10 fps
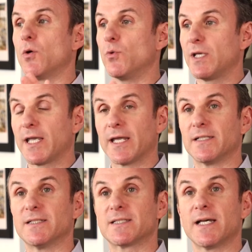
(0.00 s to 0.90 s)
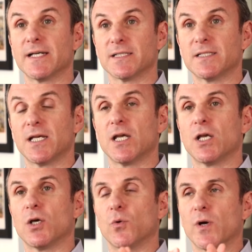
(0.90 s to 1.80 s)
we can decide
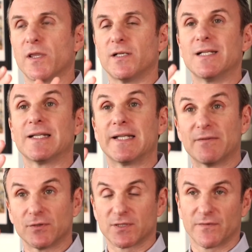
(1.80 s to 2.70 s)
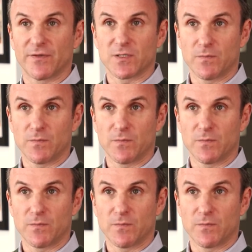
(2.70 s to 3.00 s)
whether the levels of this